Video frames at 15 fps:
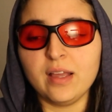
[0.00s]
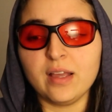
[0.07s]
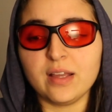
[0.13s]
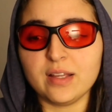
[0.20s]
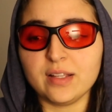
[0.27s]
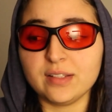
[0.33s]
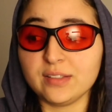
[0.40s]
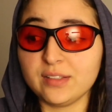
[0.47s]

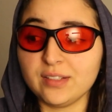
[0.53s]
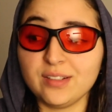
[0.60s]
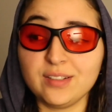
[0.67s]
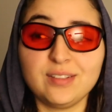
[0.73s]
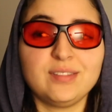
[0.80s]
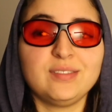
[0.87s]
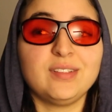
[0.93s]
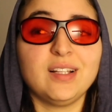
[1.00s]
And
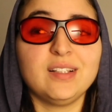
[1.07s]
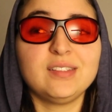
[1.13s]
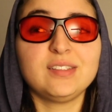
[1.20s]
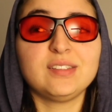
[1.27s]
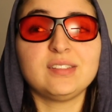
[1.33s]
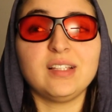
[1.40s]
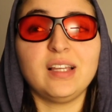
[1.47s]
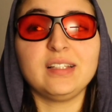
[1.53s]

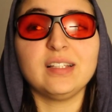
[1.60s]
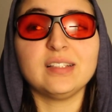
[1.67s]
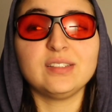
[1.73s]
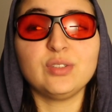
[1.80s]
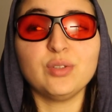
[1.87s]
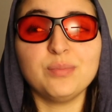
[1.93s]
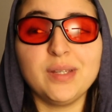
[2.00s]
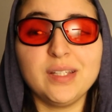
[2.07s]
that's, I guess,
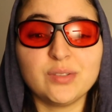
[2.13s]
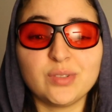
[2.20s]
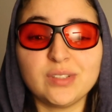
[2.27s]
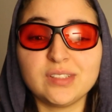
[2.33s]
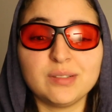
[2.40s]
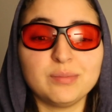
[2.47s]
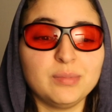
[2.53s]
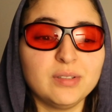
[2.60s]
the main
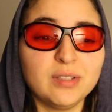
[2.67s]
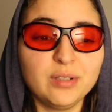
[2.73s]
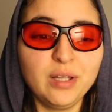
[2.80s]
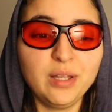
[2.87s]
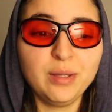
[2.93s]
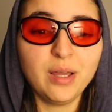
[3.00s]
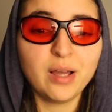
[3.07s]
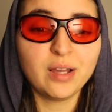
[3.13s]
reason
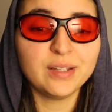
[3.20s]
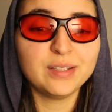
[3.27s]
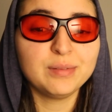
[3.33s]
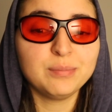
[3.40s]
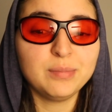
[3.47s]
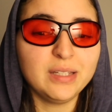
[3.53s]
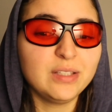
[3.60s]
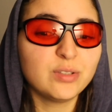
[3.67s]

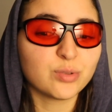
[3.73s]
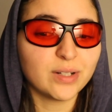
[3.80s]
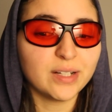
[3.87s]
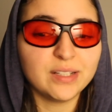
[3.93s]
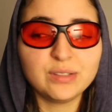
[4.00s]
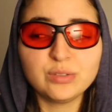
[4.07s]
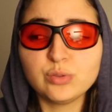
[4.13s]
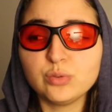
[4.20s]
behind me
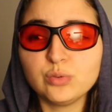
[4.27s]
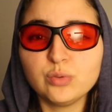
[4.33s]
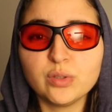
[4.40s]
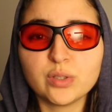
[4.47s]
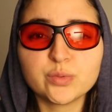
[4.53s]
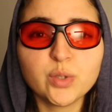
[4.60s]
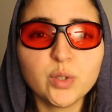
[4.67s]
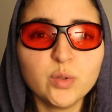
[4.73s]
trying to do
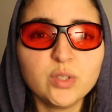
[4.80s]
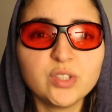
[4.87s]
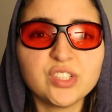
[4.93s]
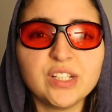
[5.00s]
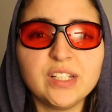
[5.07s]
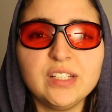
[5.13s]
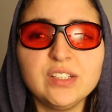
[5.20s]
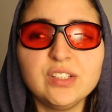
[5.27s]
a role
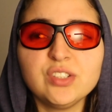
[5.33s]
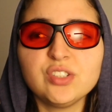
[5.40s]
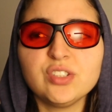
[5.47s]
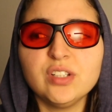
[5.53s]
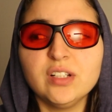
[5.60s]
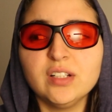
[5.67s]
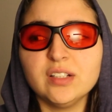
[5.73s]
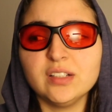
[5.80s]
change
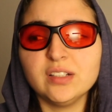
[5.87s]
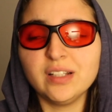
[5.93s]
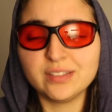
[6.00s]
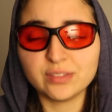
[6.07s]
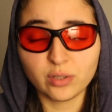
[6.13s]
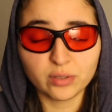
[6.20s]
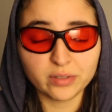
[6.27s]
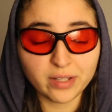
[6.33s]

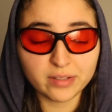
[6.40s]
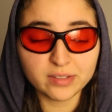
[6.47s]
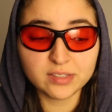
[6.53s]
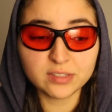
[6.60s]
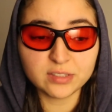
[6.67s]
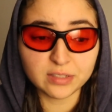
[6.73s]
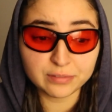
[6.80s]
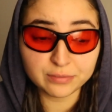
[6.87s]
and all that
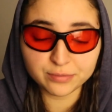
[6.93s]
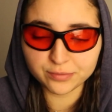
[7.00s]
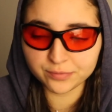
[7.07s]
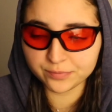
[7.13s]
stuff.